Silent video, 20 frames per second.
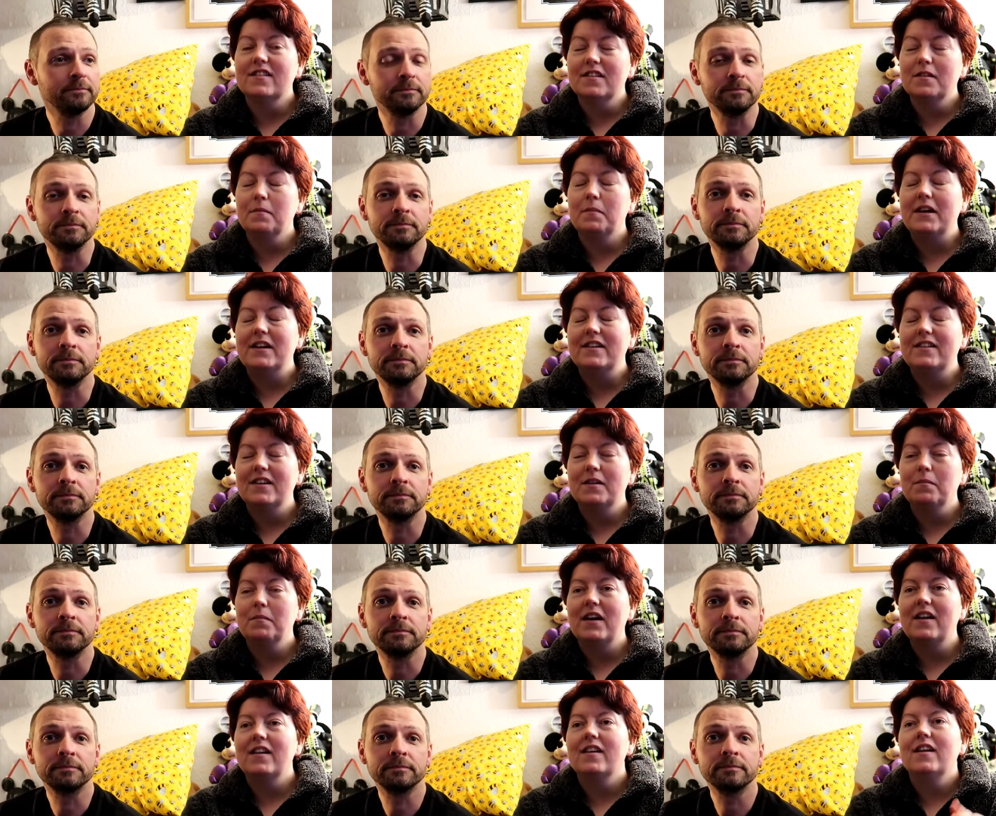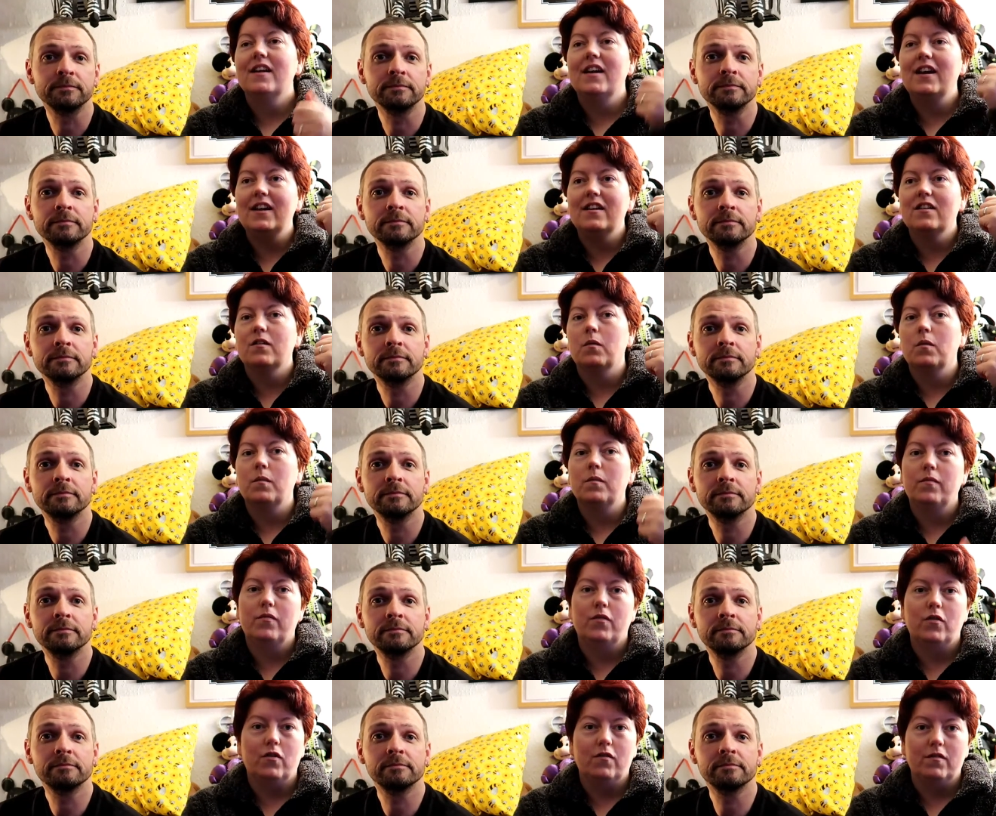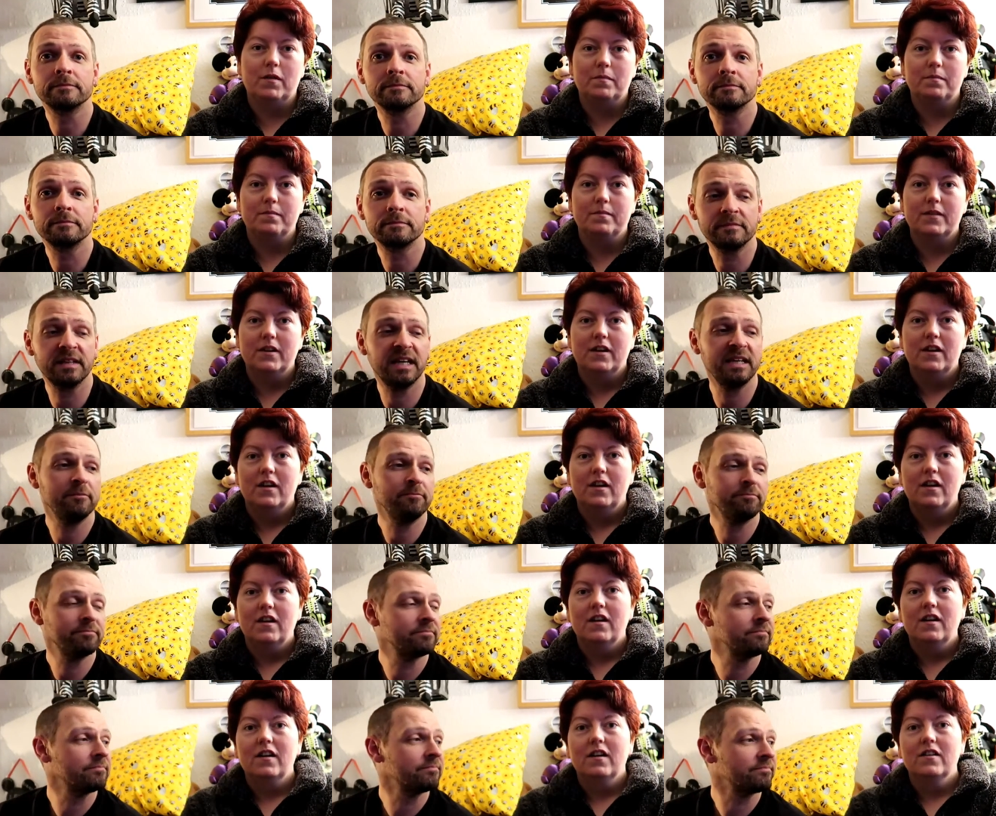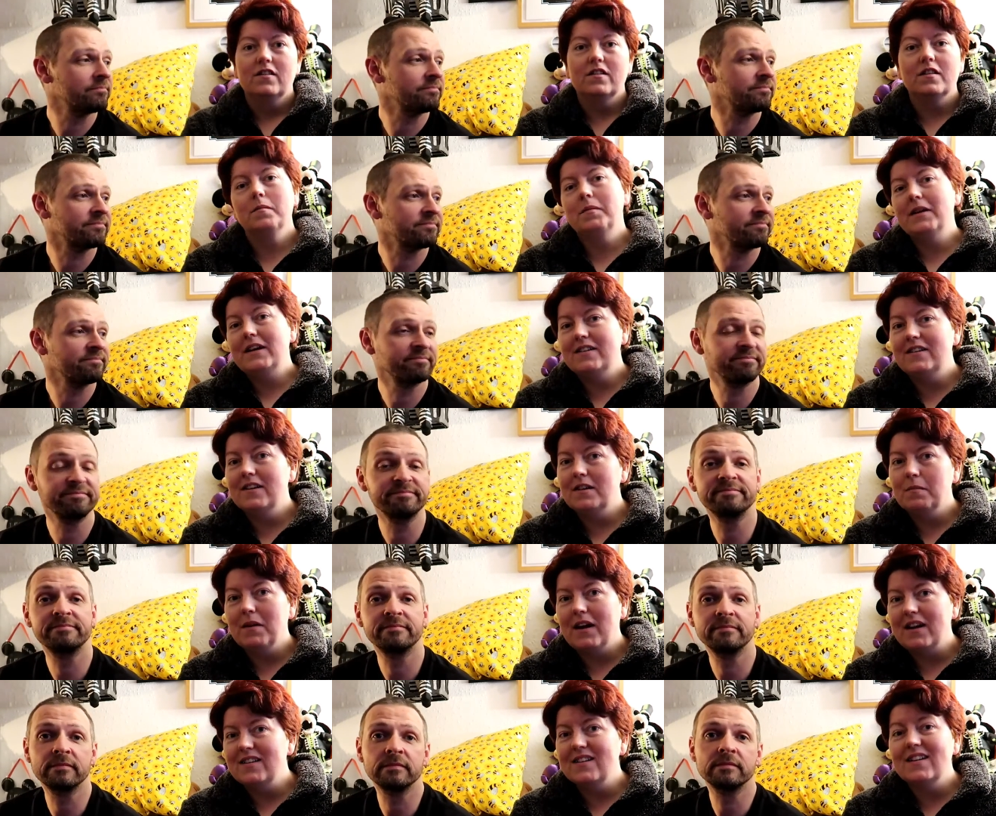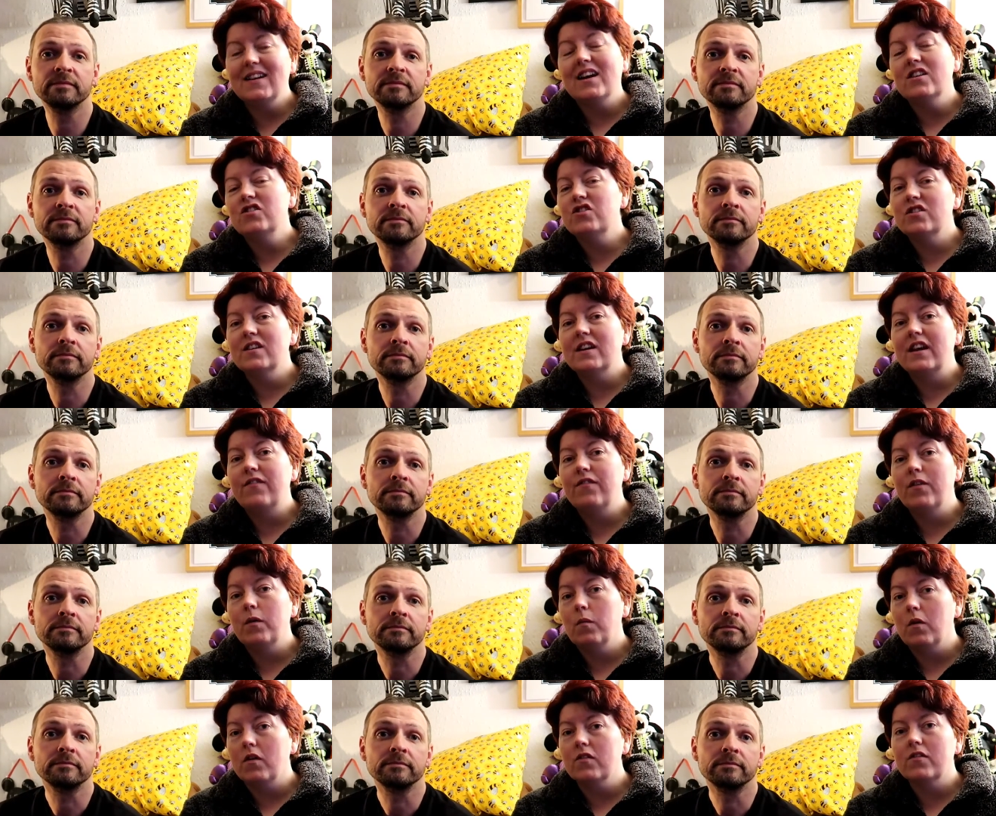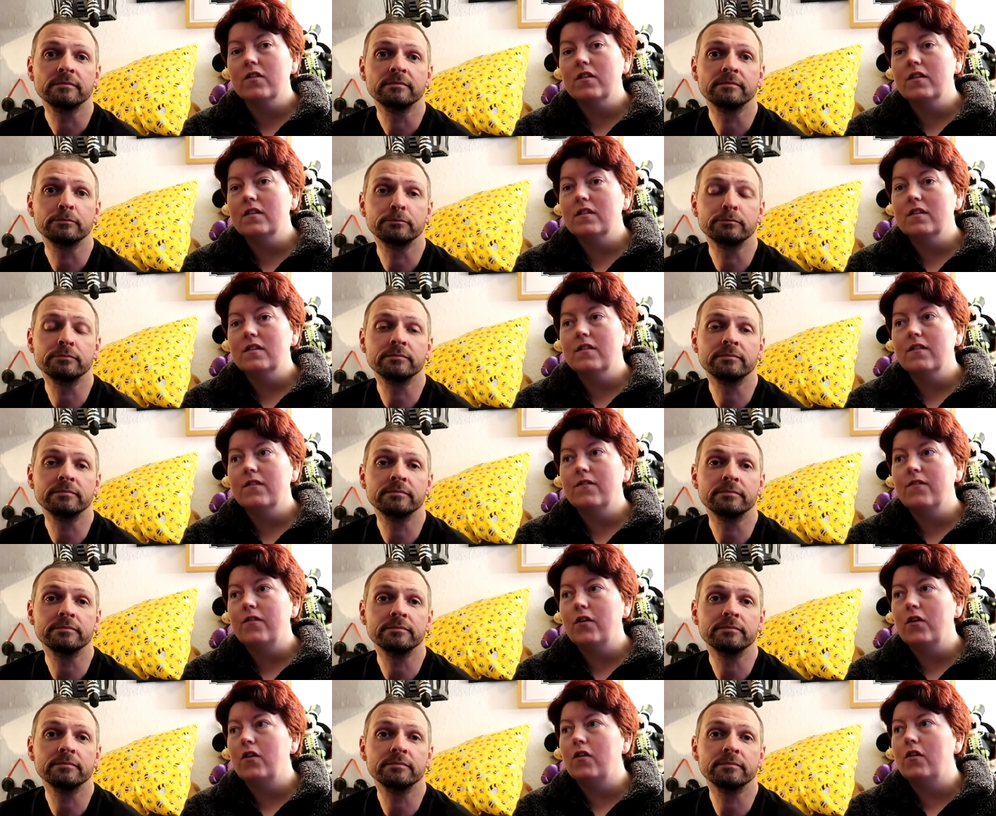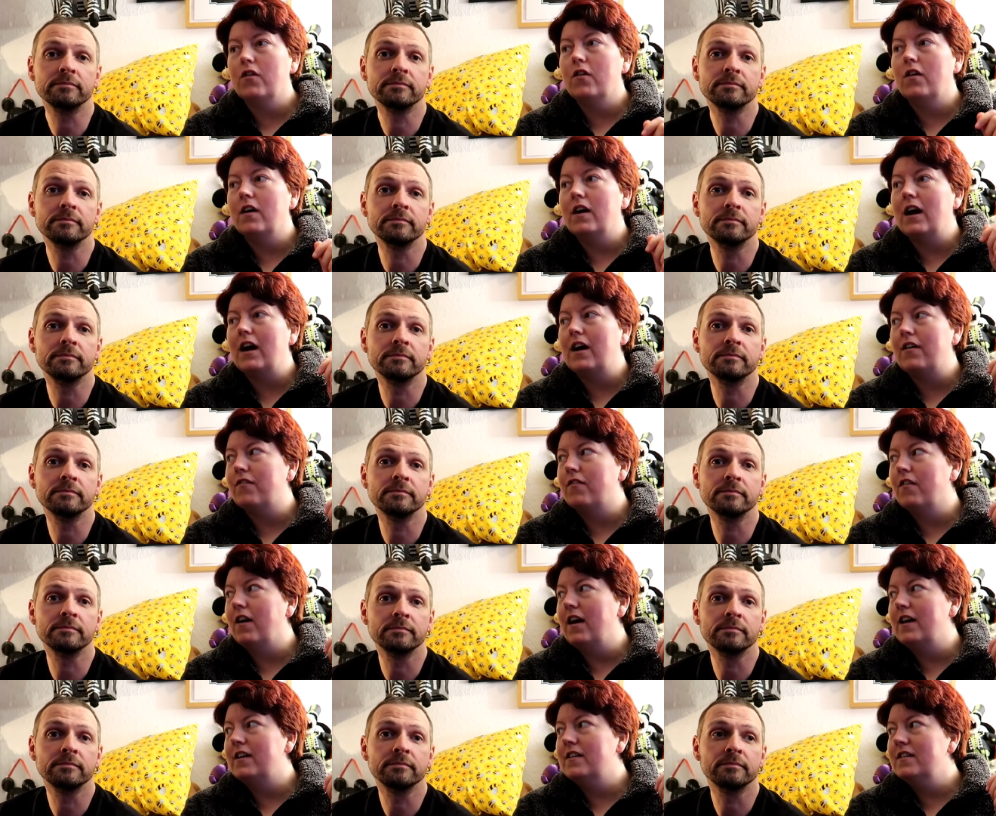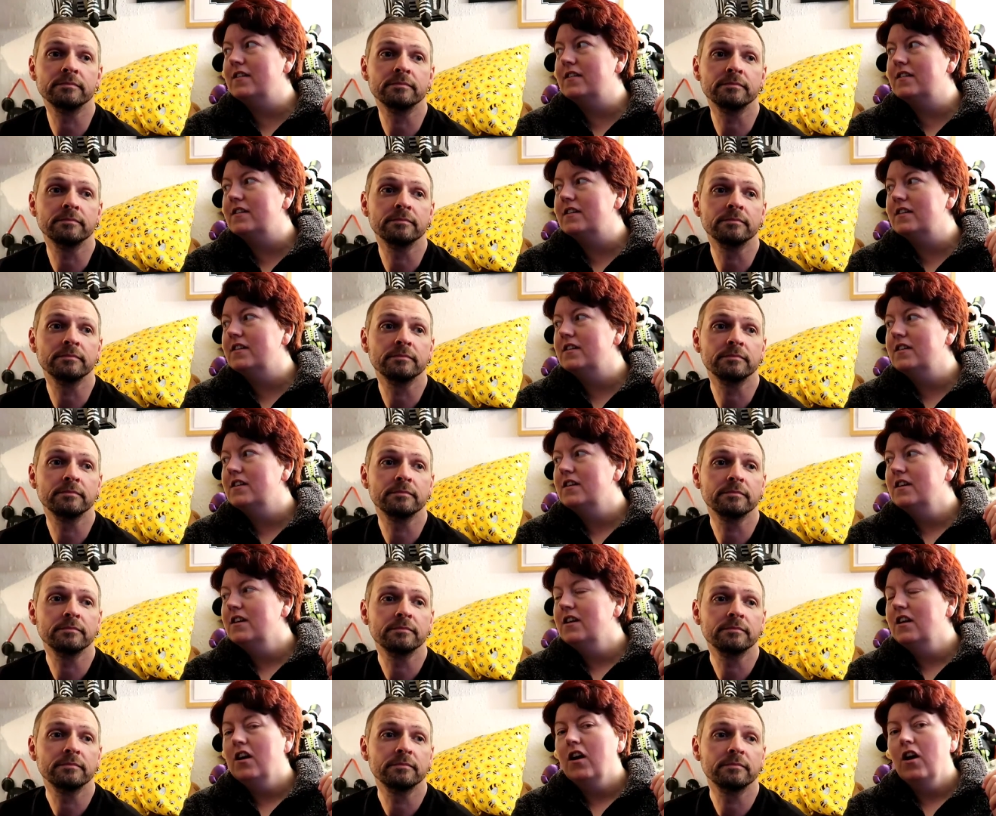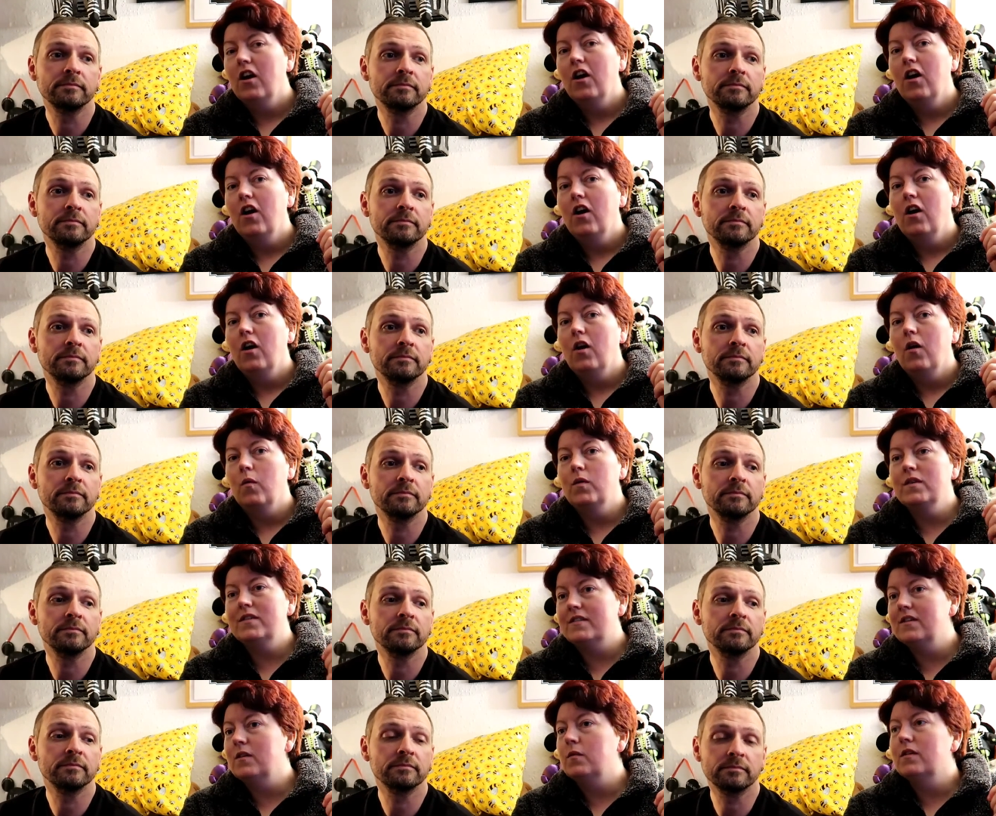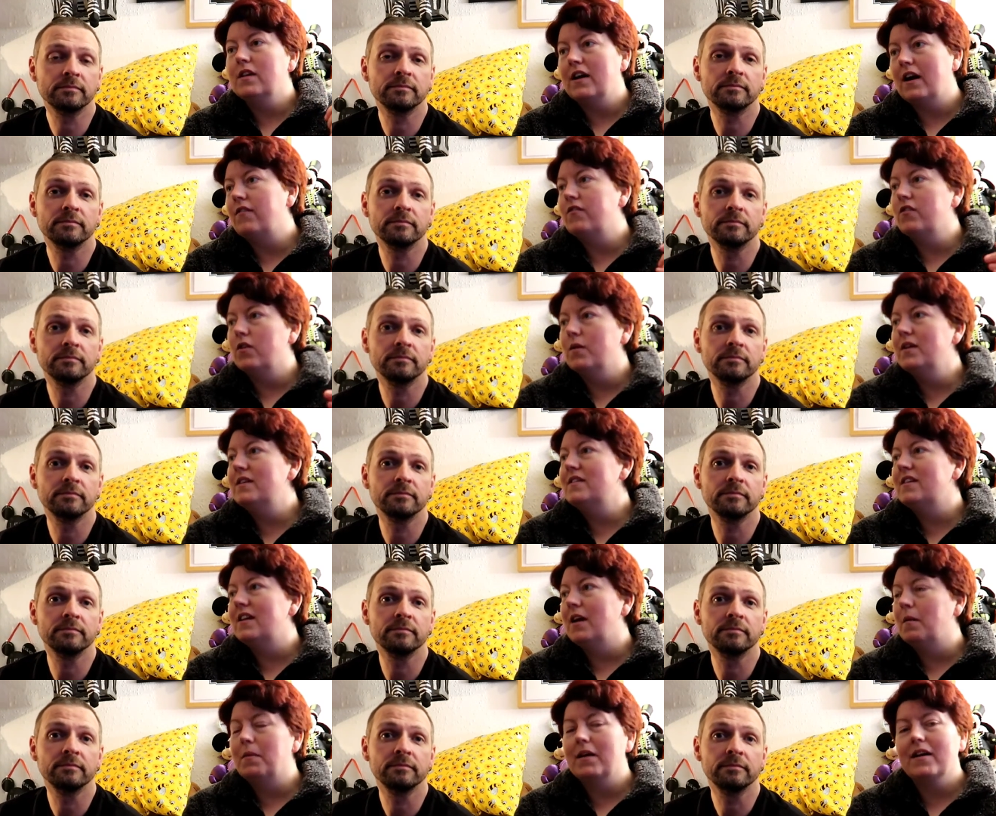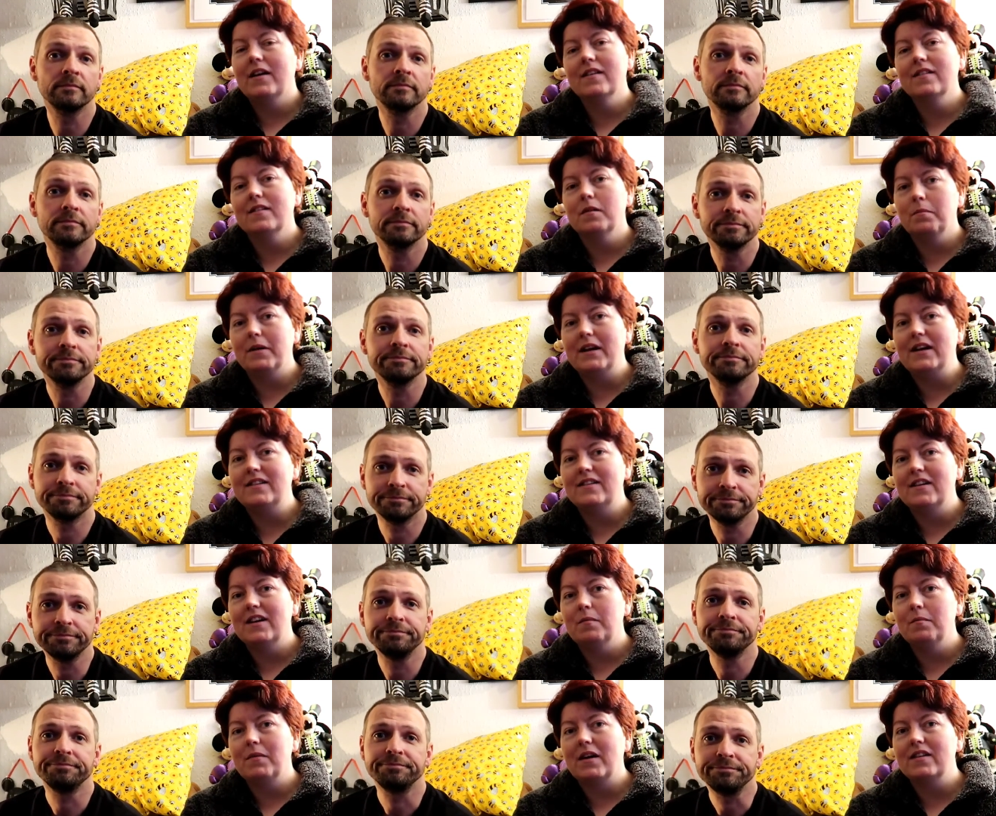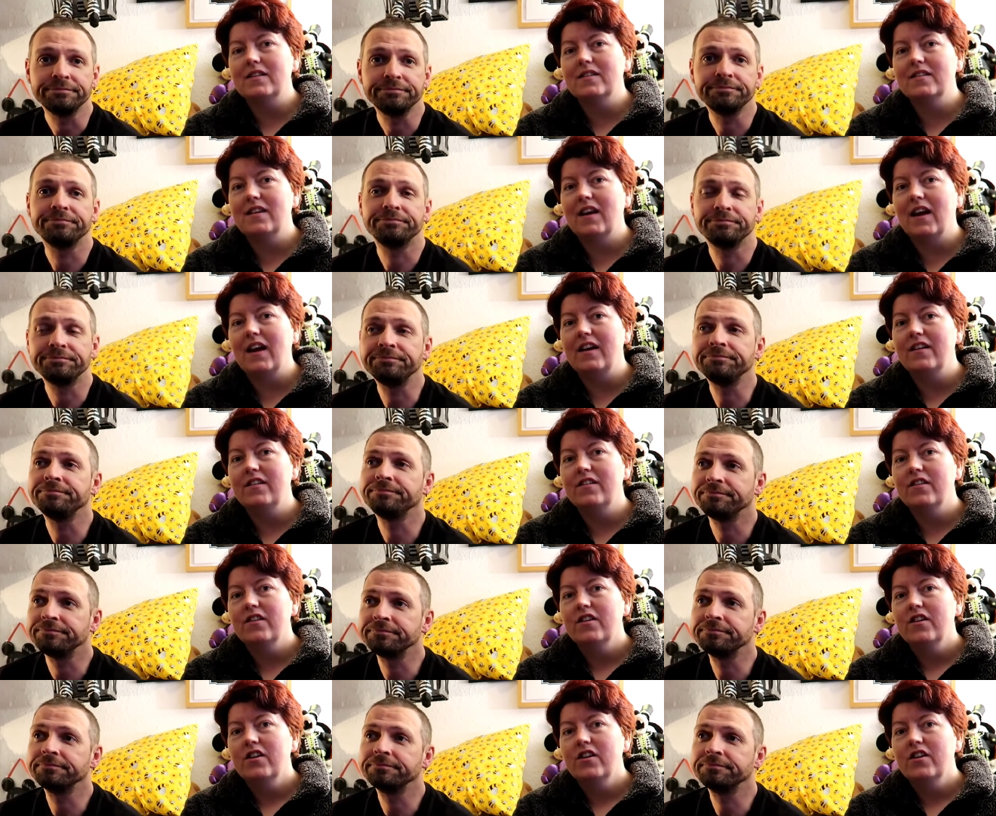Speaker 1: to the BT man he'd go up for him. Yeah. So the BT man didn't actually, if it wasn't for our friend, we still would have no internet because the BT man said